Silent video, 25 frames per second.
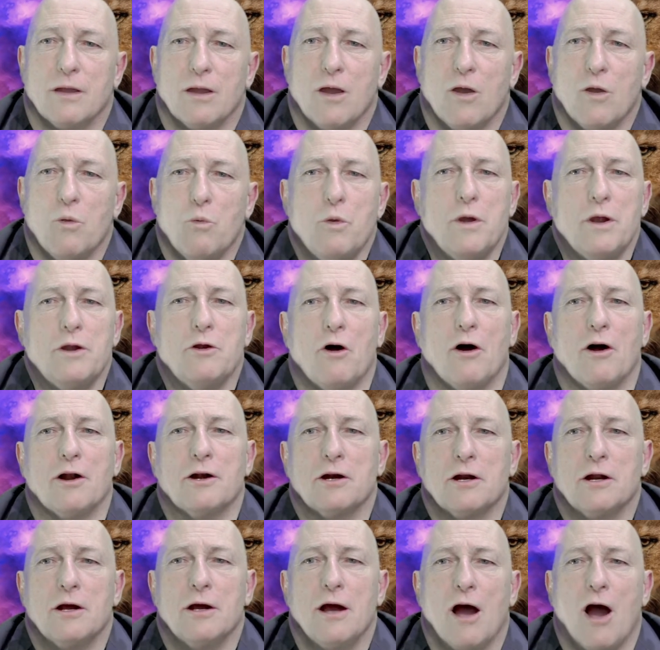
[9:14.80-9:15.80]
We're
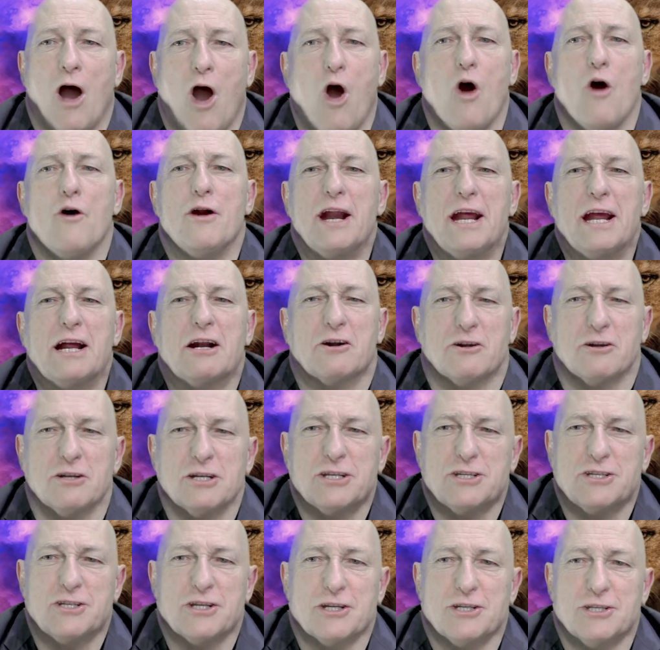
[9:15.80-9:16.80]
not only
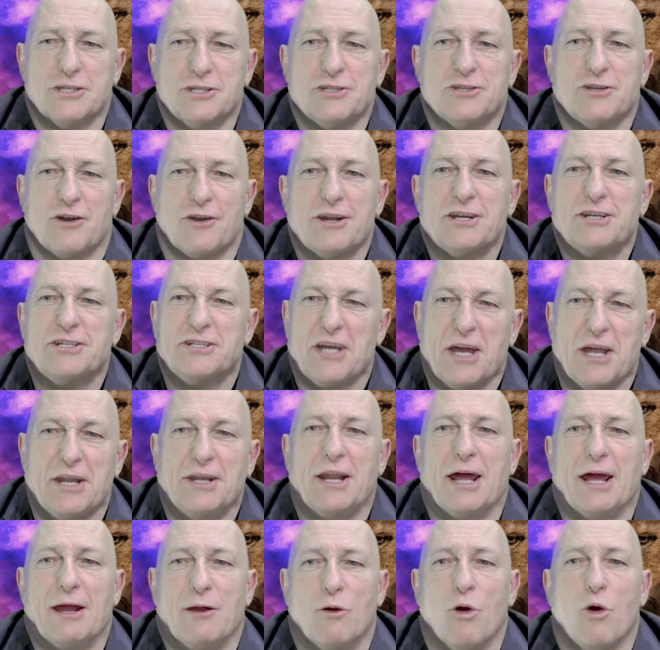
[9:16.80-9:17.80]
Christians on a Sunday